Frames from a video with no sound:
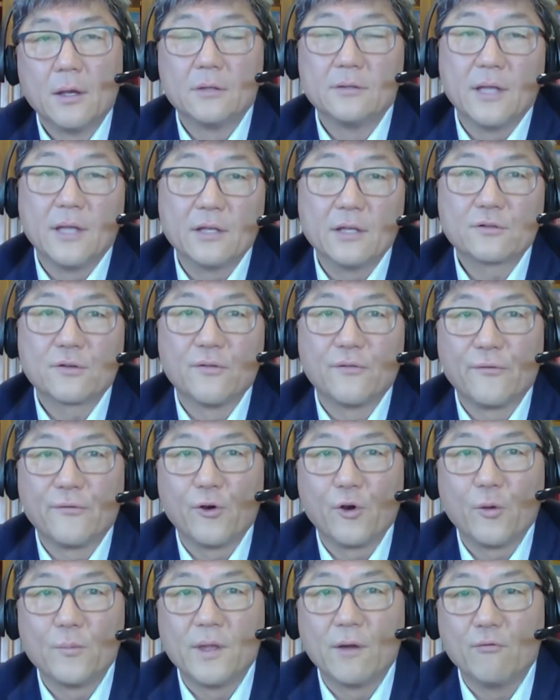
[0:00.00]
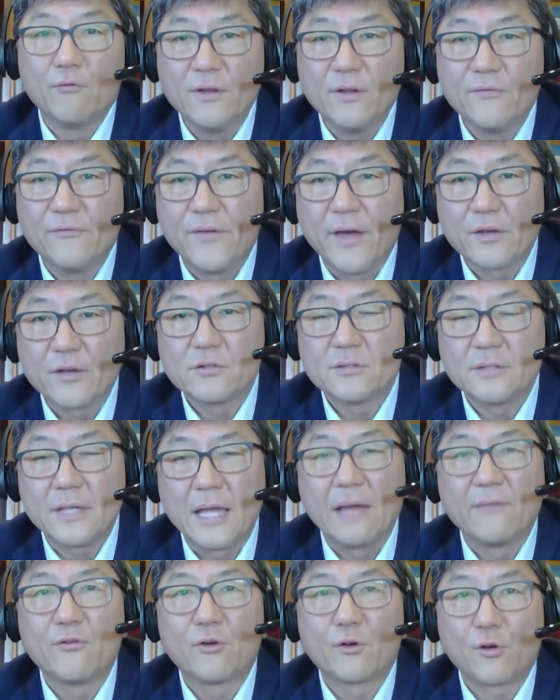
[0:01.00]
does confirm that reinfections
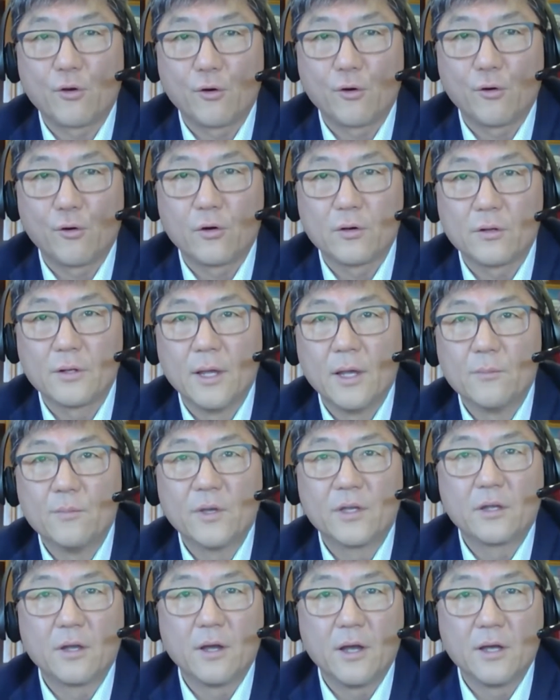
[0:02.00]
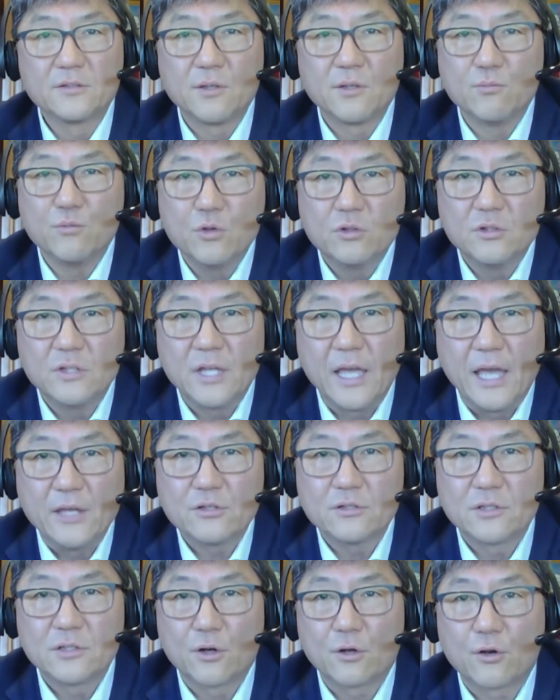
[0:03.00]
have occurred because of
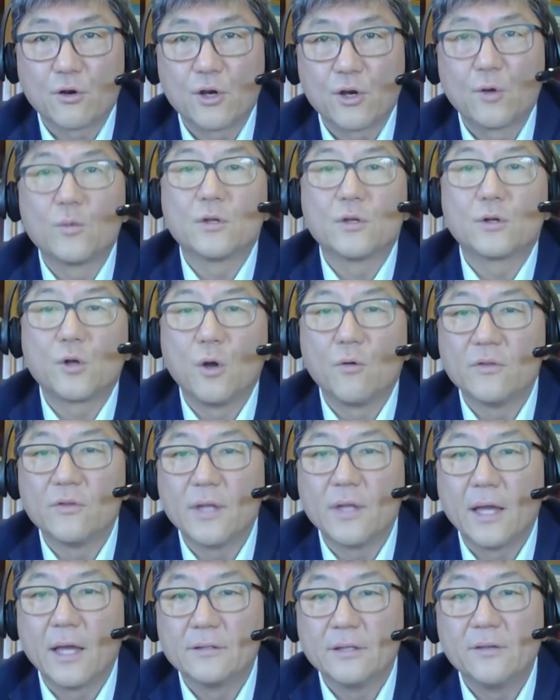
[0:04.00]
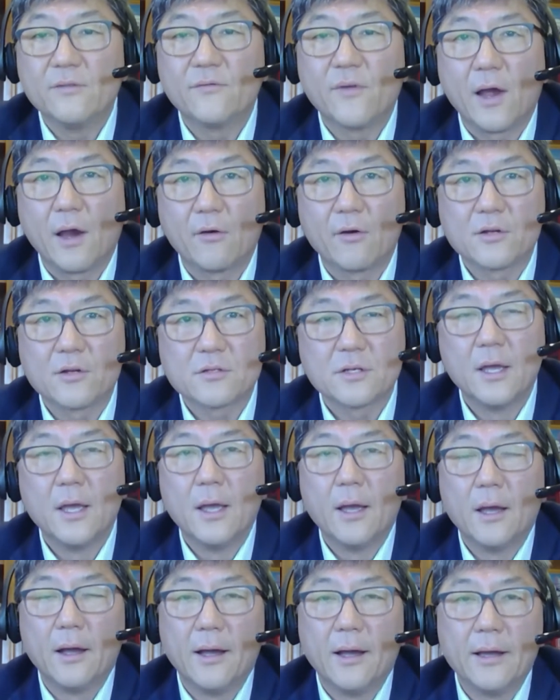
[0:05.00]
mutations that occur with the COVID-19 virus
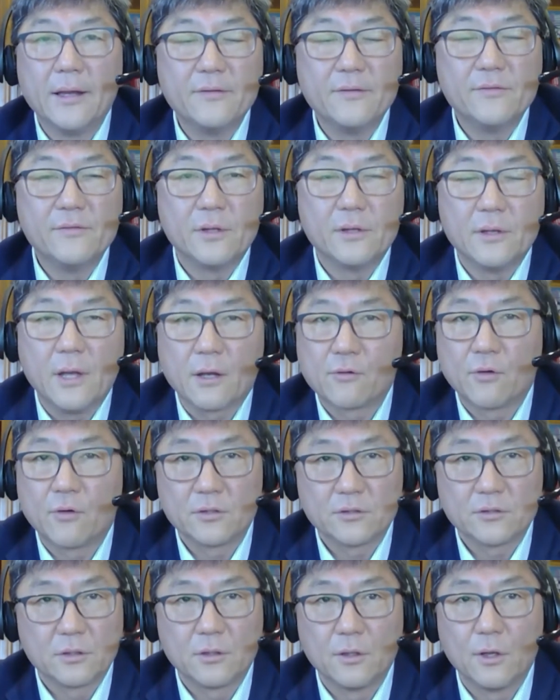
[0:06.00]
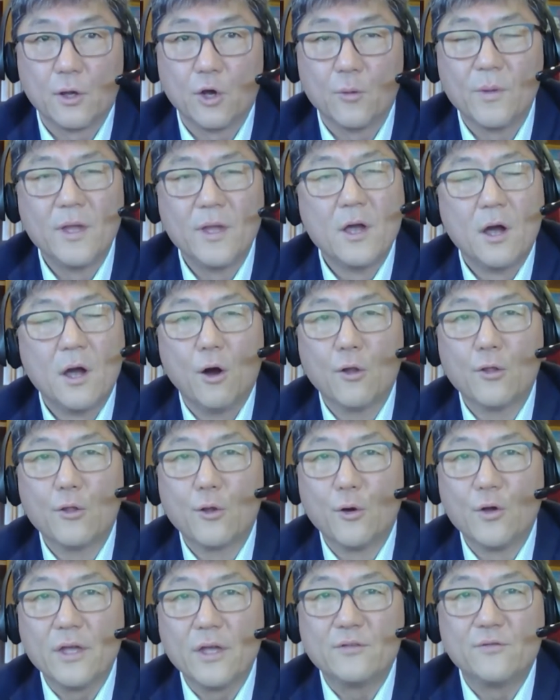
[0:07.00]
across the globe,
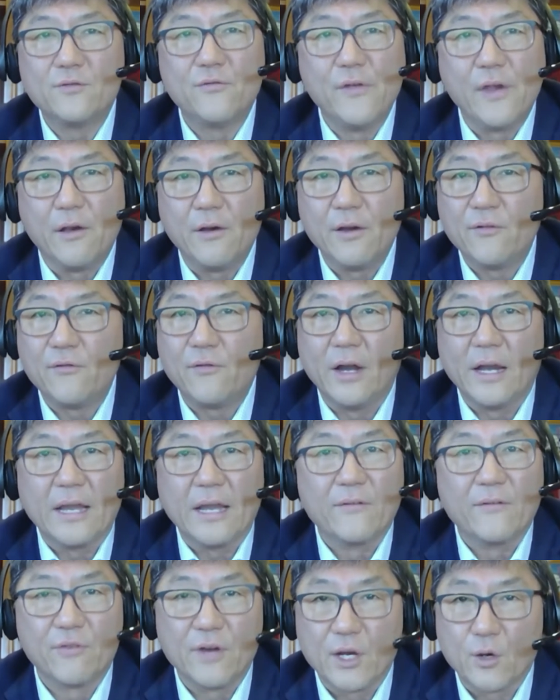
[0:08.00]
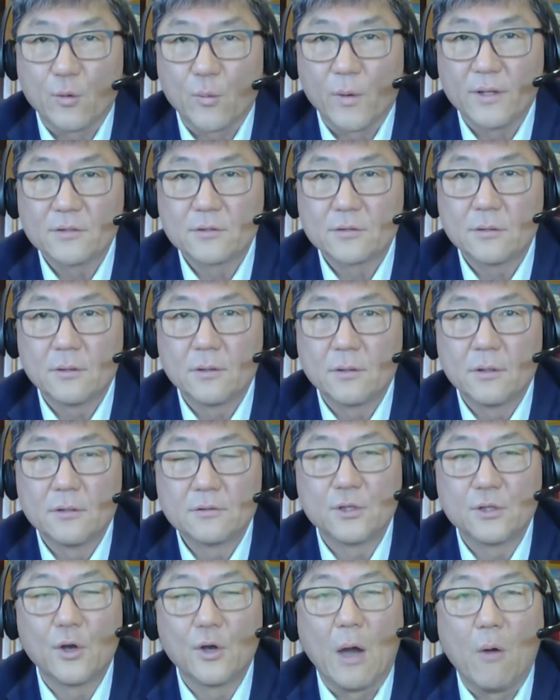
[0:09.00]
although it's very, very infrequent.
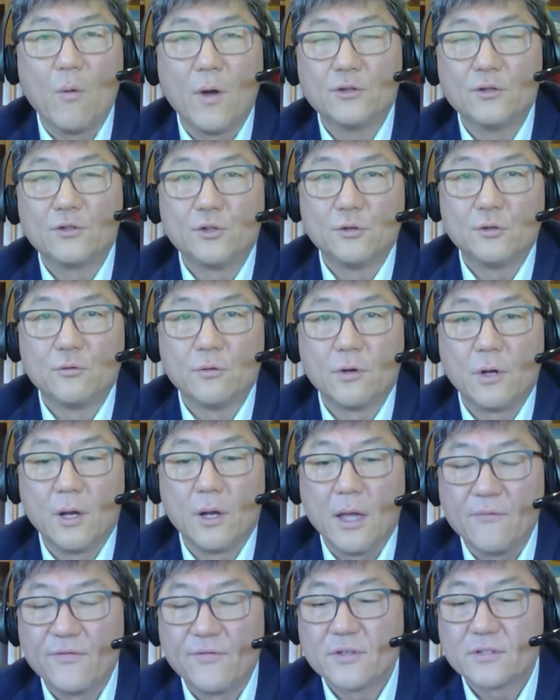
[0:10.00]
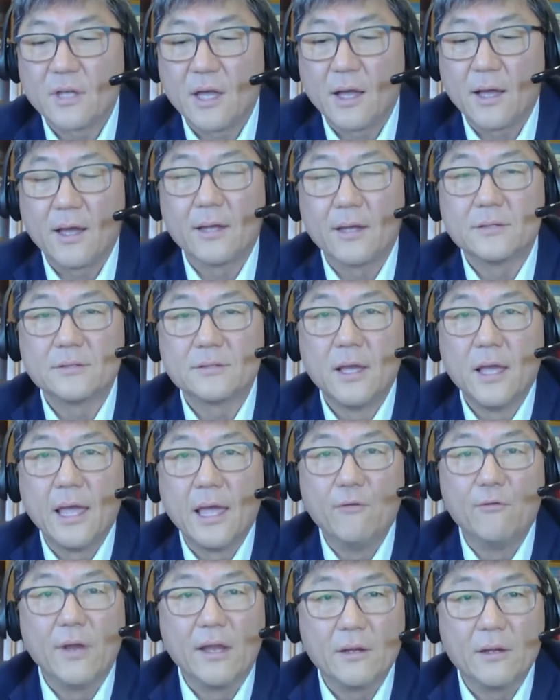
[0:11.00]
So I want to emphasize
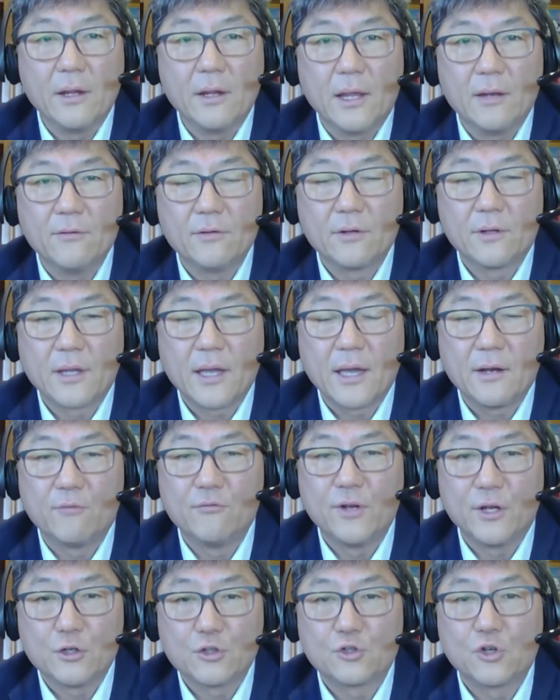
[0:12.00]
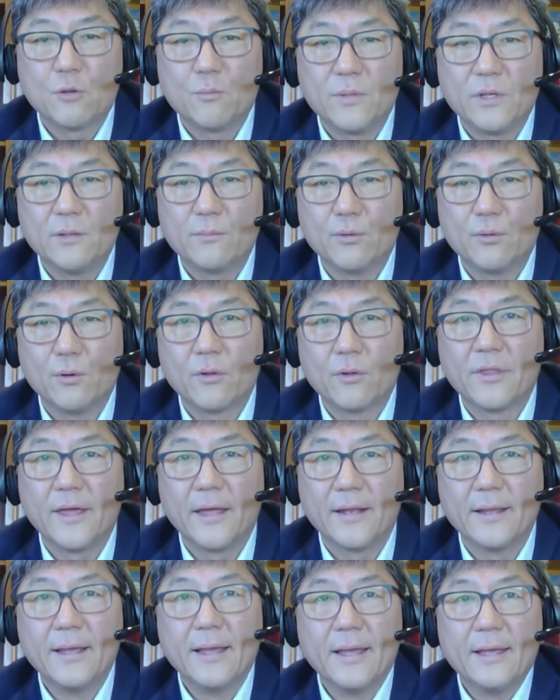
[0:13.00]
and kind of reassure people
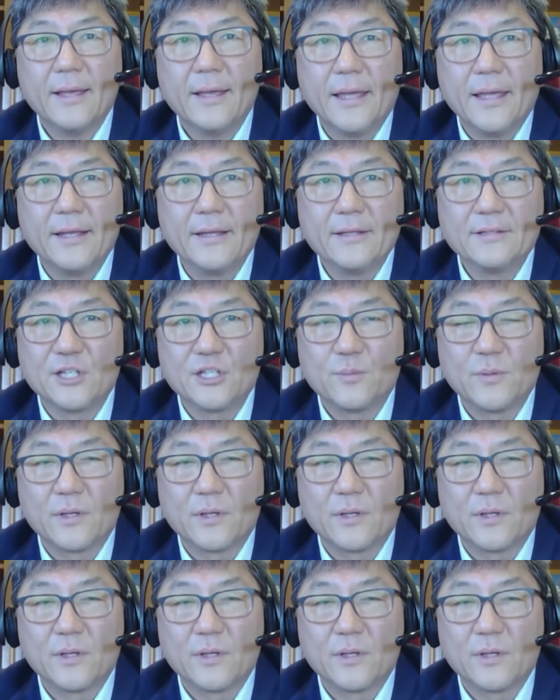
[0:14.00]
that just